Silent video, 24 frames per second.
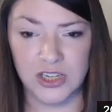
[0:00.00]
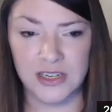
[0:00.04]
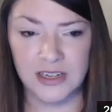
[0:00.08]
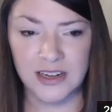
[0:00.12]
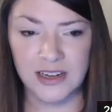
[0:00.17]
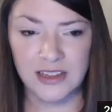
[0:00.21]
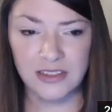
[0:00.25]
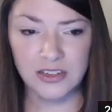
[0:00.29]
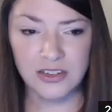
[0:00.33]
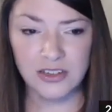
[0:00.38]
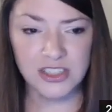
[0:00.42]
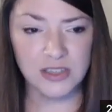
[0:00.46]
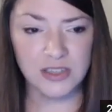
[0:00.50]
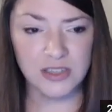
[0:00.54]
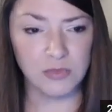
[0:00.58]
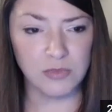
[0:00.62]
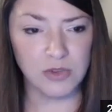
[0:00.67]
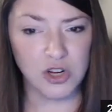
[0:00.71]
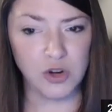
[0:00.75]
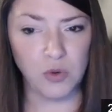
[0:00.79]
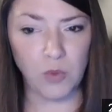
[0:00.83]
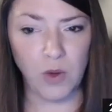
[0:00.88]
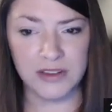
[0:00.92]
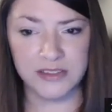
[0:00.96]
and there's some
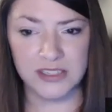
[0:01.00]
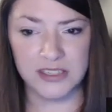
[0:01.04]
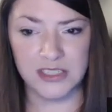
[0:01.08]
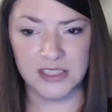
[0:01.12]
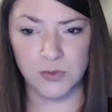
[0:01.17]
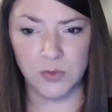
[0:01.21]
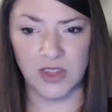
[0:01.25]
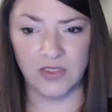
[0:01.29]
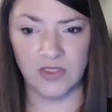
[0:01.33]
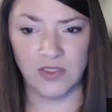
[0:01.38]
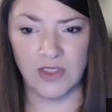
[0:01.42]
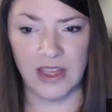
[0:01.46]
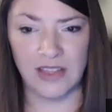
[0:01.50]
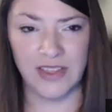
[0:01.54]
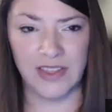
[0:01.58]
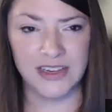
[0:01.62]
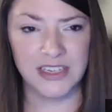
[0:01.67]
nuances within that,